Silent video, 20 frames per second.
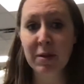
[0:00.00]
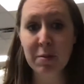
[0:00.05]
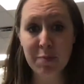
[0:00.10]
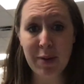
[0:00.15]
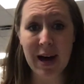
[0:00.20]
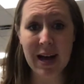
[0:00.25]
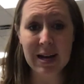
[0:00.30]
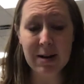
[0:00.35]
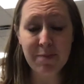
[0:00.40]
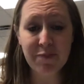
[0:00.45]

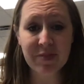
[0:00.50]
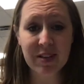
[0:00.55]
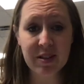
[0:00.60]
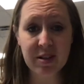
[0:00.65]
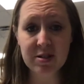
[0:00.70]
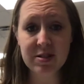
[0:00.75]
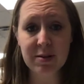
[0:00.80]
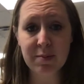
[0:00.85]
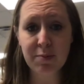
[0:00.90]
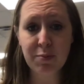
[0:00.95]
But
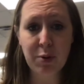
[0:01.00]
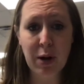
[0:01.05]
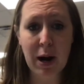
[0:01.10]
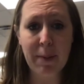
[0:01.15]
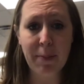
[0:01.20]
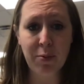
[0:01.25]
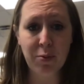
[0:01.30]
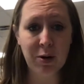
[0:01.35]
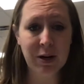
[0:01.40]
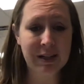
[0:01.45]
there's some prep
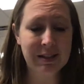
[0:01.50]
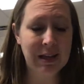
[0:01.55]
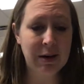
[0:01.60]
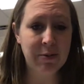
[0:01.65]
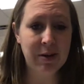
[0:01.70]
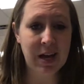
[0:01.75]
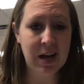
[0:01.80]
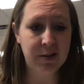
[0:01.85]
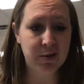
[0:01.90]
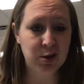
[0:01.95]
work that
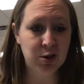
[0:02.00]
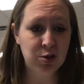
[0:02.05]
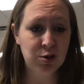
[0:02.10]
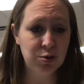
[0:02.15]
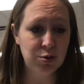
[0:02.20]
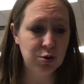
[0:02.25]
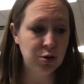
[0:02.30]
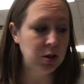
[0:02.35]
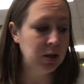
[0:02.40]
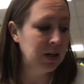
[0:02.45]
we have to
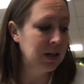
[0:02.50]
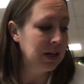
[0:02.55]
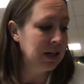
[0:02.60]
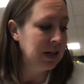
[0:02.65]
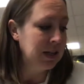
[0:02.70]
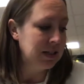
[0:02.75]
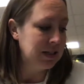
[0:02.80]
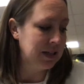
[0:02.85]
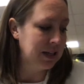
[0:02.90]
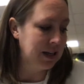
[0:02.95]
do
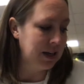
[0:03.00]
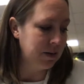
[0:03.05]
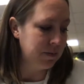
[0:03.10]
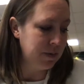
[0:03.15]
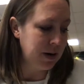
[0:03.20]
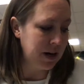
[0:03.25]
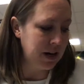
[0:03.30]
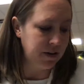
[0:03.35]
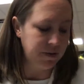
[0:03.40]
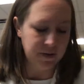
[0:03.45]
to get
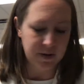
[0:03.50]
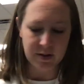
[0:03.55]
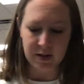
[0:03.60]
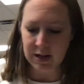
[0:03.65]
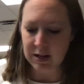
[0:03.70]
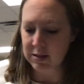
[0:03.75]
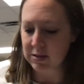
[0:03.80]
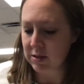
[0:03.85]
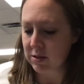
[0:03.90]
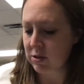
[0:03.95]
ready for
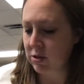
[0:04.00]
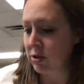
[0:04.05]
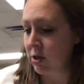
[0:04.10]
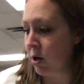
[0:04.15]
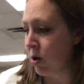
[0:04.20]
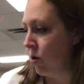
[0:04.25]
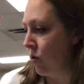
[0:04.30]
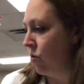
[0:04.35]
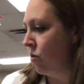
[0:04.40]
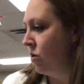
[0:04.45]
this.
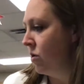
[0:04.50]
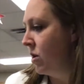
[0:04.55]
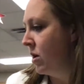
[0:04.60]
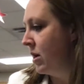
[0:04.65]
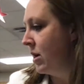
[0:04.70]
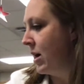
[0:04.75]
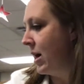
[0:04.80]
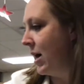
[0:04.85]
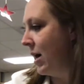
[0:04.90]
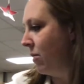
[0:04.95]
So
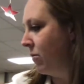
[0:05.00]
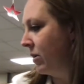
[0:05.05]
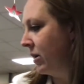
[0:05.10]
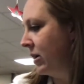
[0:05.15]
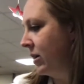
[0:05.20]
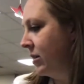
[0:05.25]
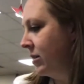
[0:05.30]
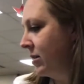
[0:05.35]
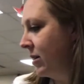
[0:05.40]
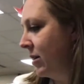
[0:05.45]
uh, we're
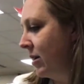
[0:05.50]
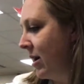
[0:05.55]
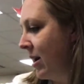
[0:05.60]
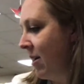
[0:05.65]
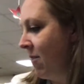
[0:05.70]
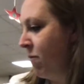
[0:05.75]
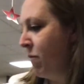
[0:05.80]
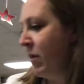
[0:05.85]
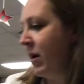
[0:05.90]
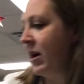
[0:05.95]
gonna start
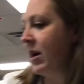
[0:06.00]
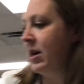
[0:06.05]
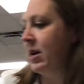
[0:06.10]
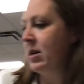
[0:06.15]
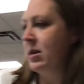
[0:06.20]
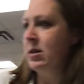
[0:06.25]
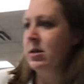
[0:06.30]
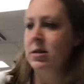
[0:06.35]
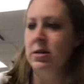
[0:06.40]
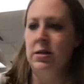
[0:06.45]
off by